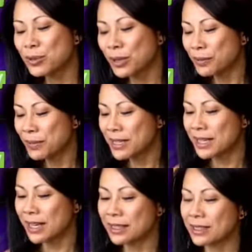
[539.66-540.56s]
quite
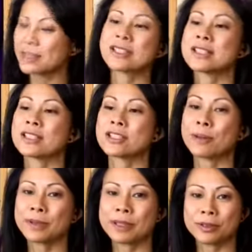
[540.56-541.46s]
amazing. I think this is a
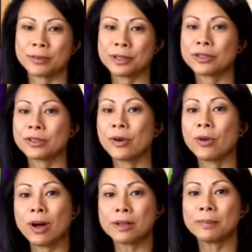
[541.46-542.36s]
topic that we could go
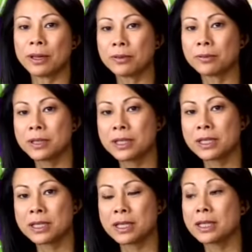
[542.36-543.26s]
on about
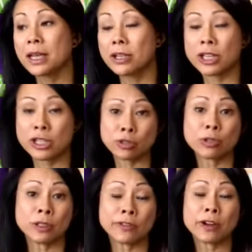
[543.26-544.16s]
because it, it, it's
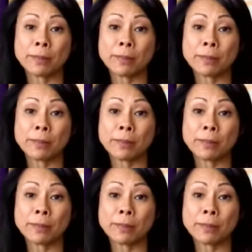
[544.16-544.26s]
truly very